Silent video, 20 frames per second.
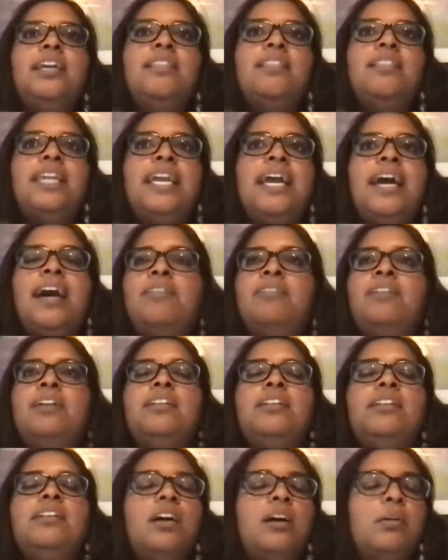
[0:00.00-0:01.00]
They have a
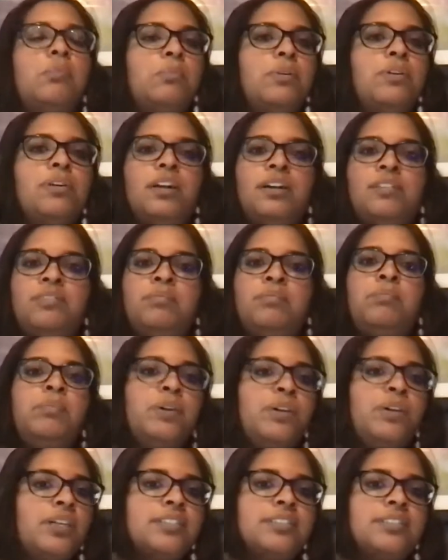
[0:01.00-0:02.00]
number of
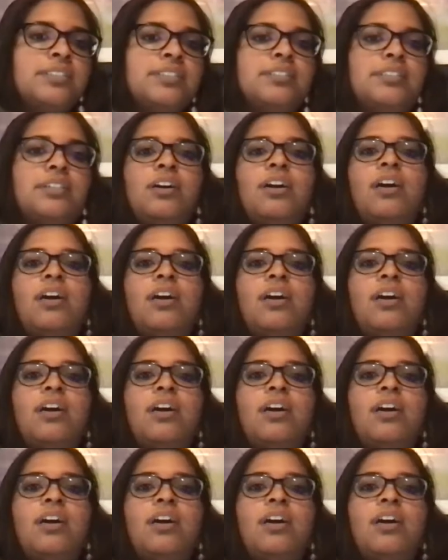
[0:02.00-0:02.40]
books,